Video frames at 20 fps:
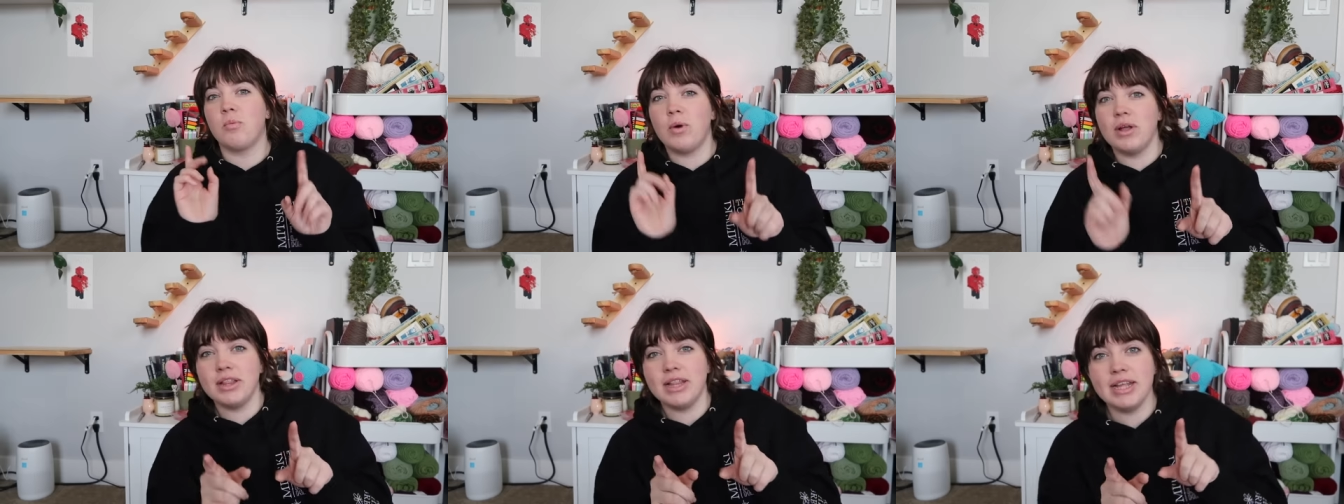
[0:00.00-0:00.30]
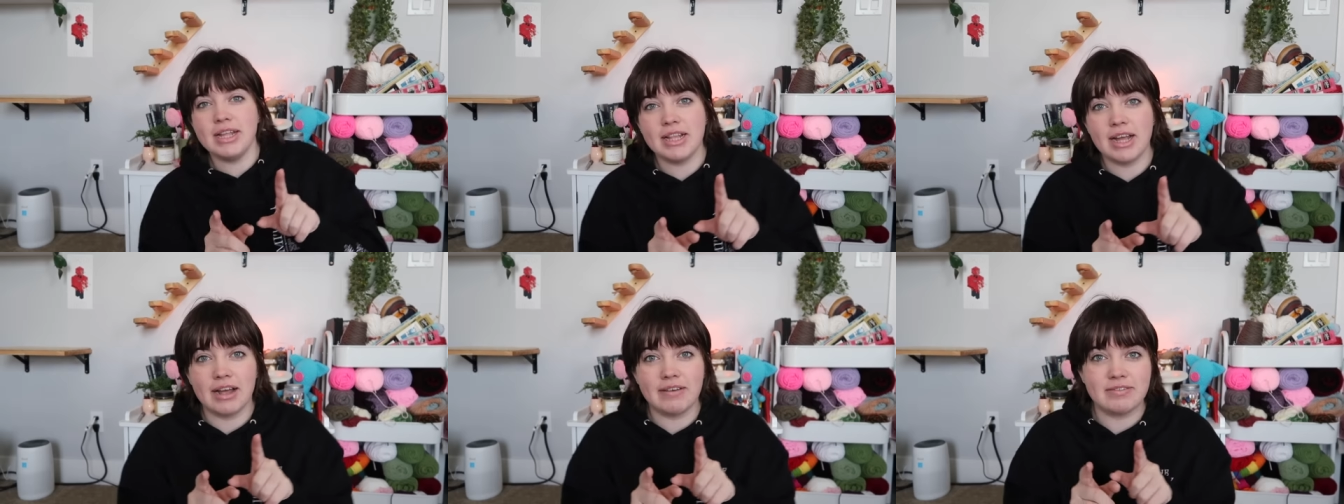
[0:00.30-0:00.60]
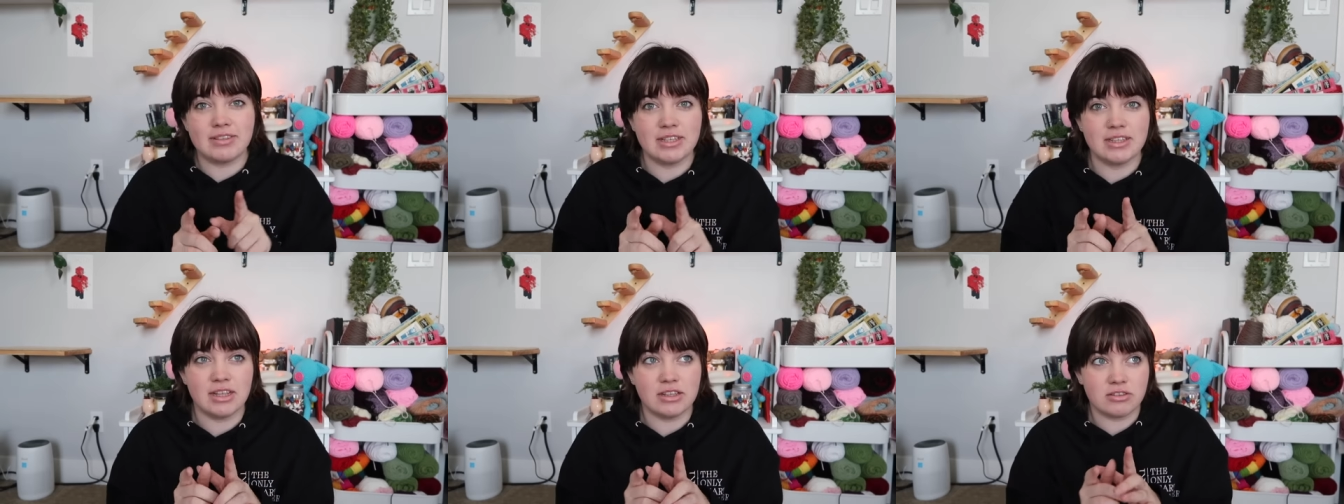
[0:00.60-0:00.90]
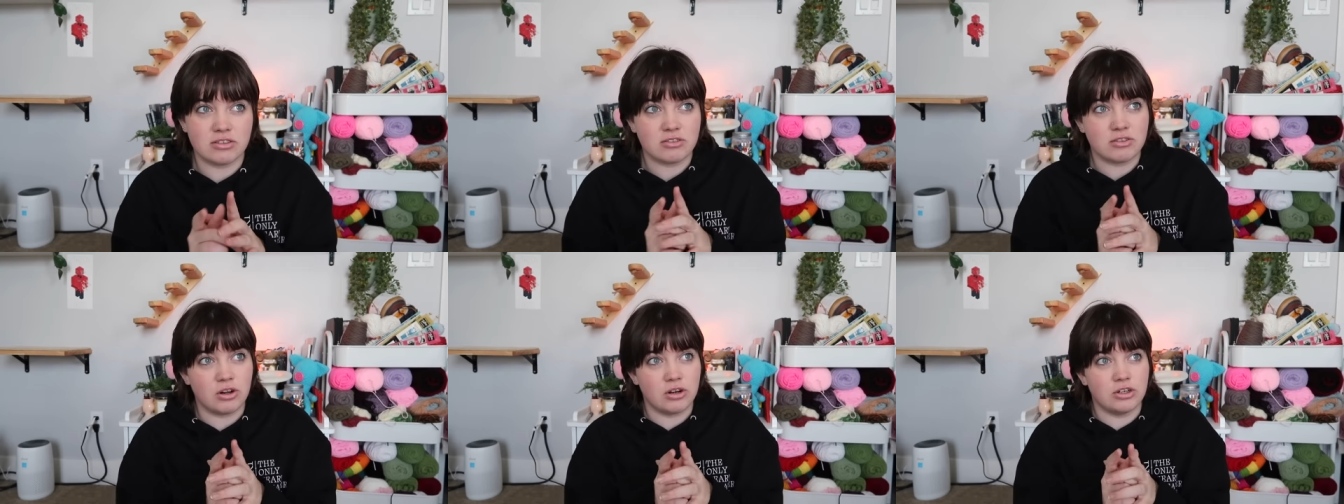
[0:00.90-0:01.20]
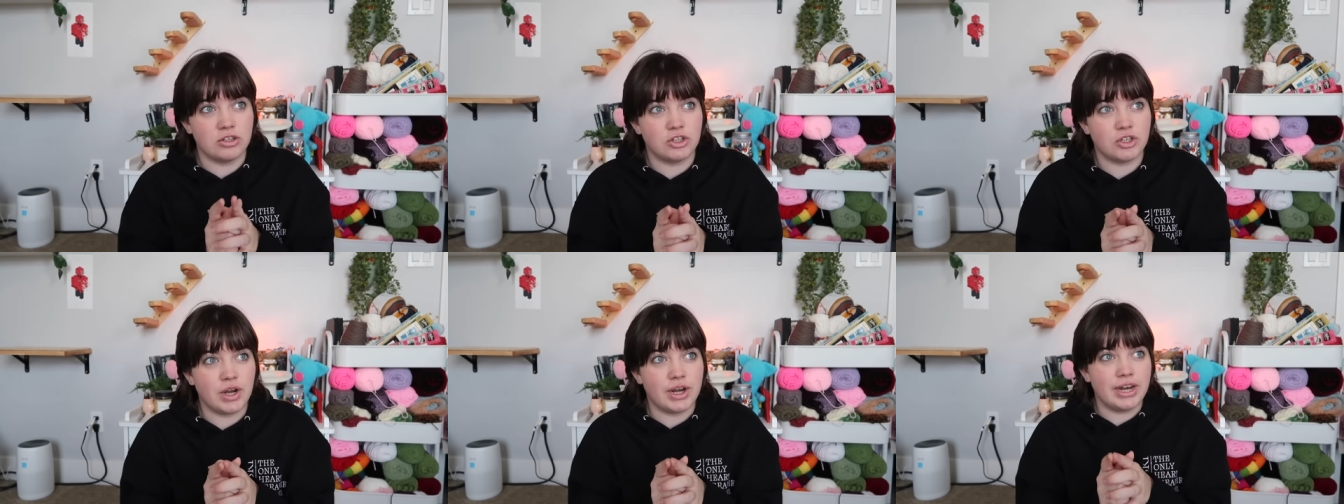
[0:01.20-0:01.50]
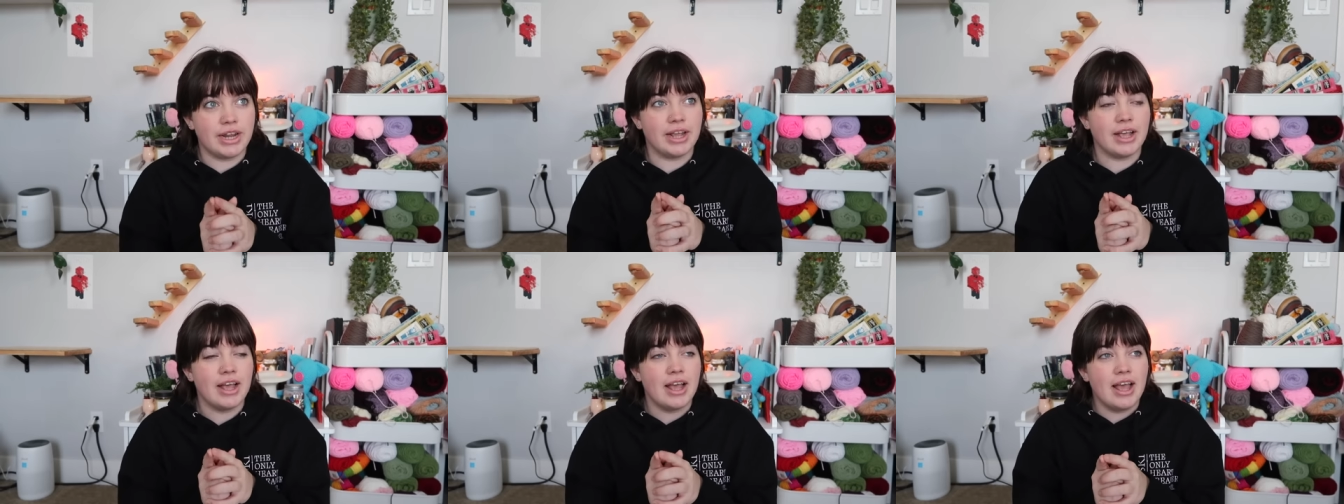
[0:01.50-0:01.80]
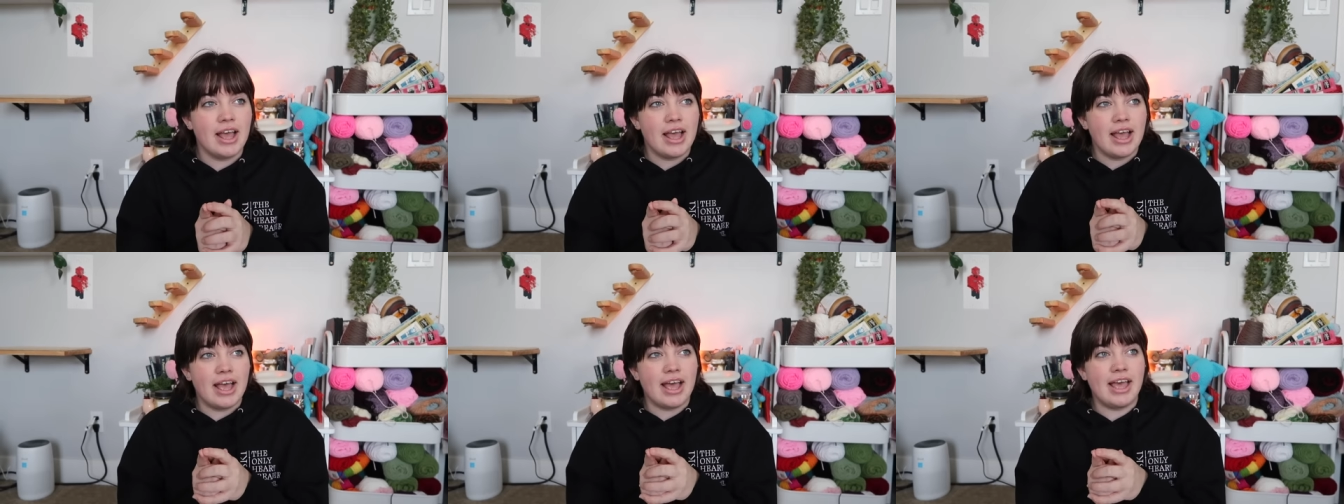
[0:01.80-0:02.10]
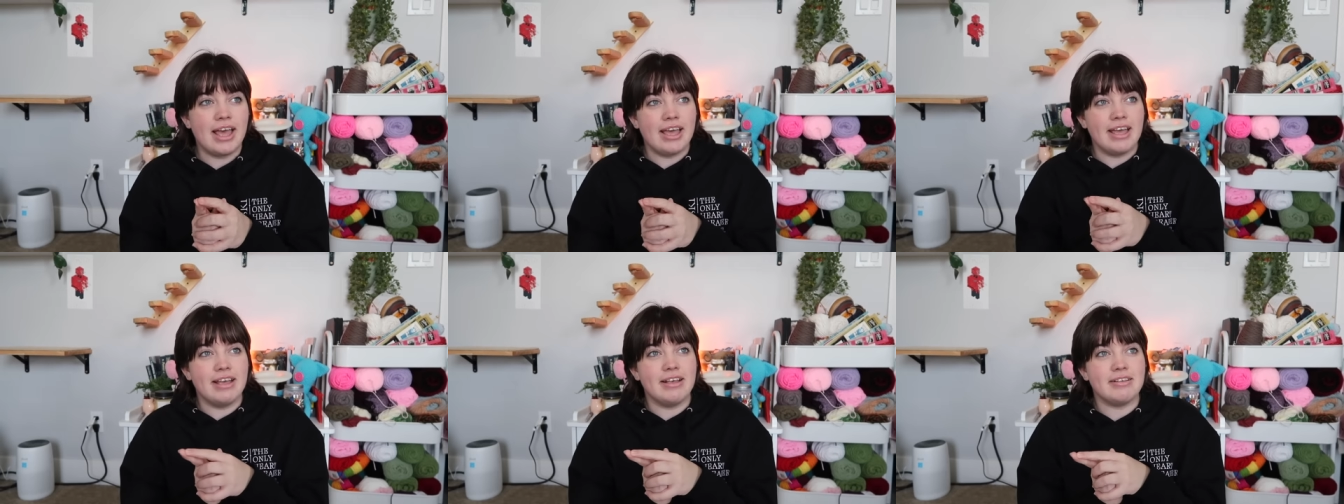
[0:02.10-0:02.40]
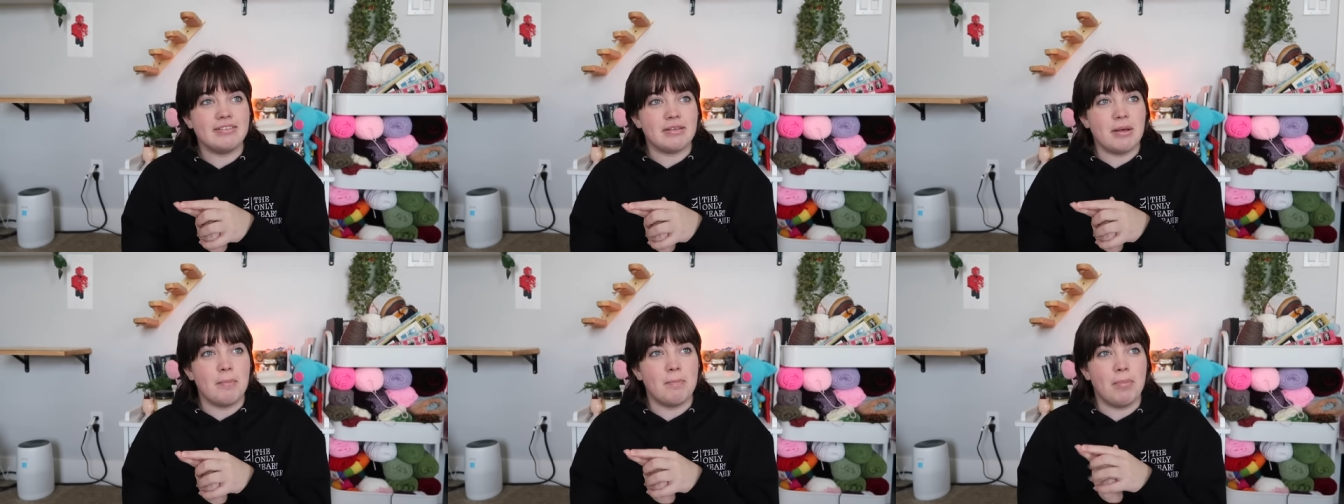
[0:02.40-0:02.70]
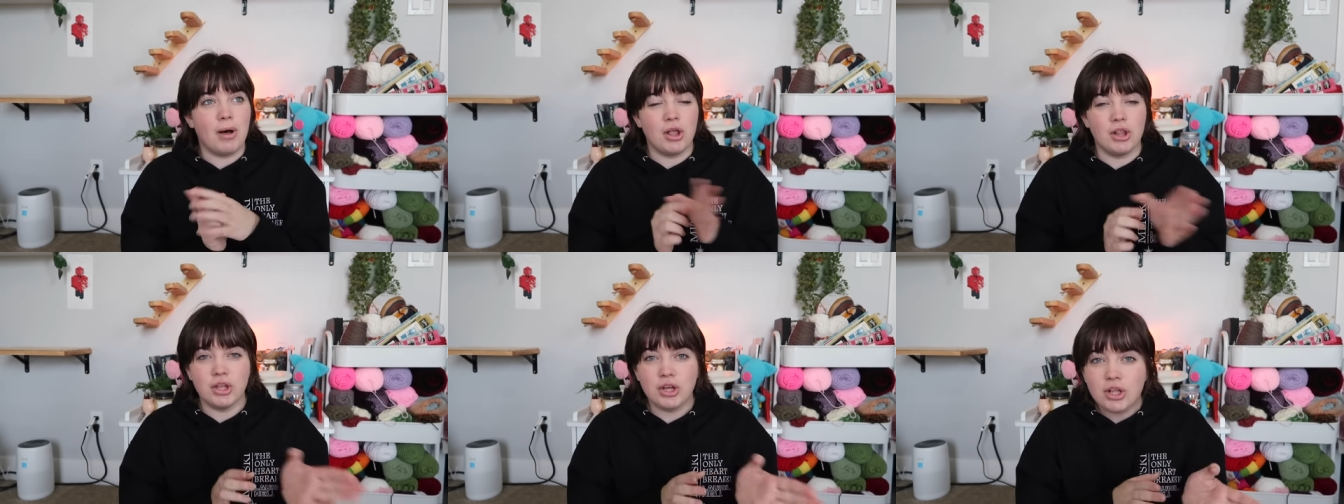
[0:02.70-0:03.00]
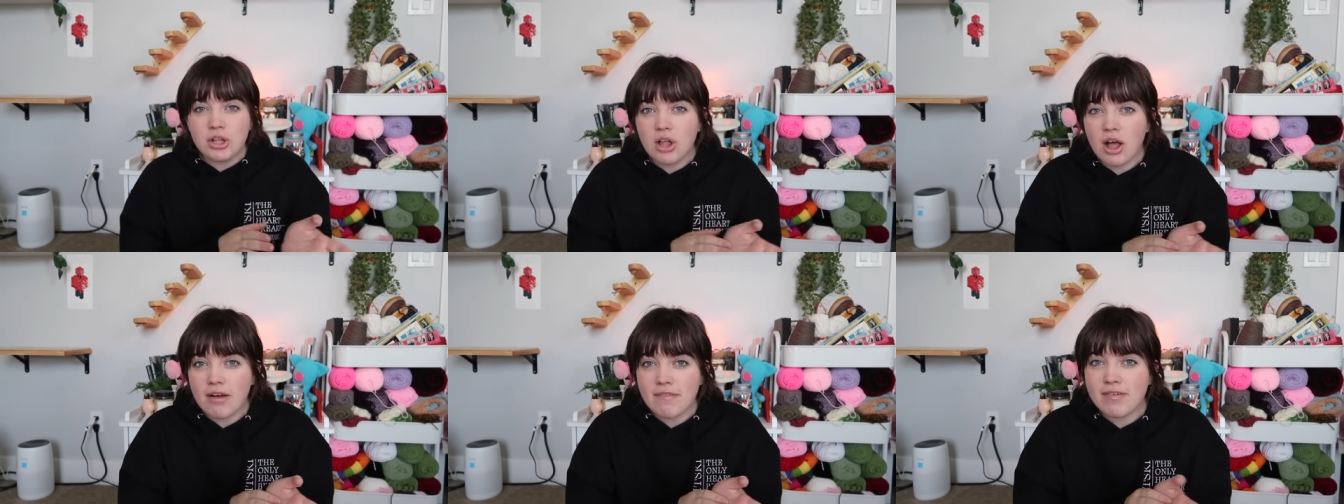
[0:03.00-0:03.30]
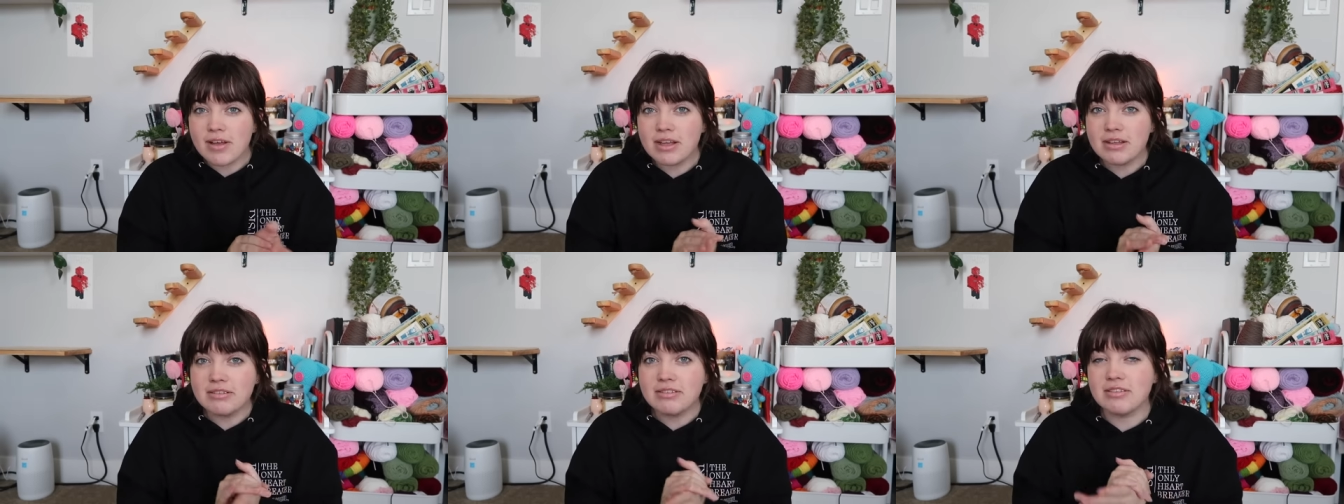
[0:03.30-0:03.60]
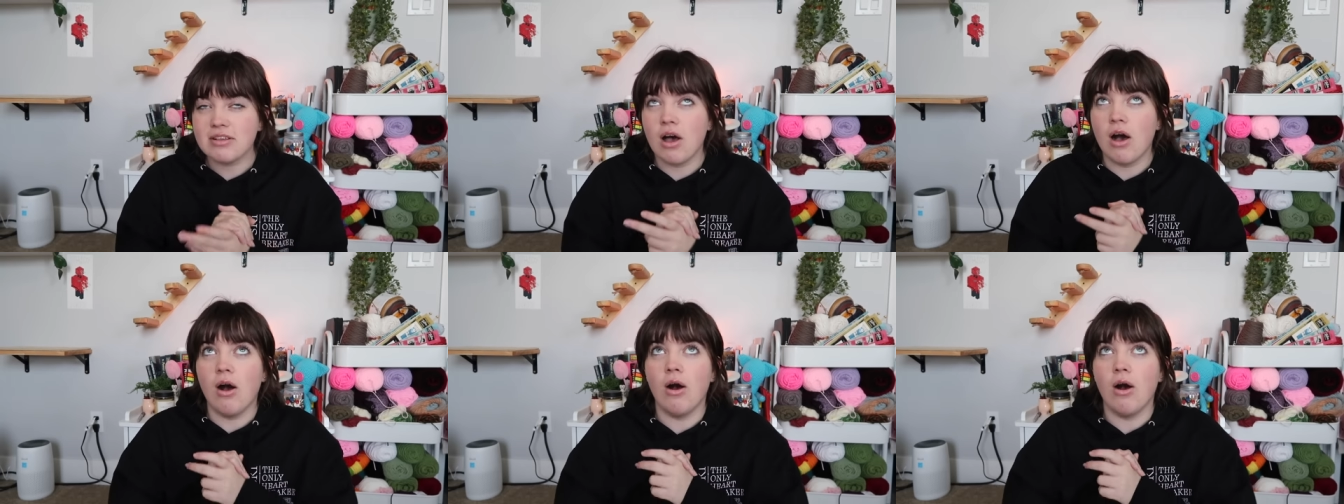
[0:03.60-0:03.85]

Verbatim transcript: One thing that I've seen that started trending is balaclavas.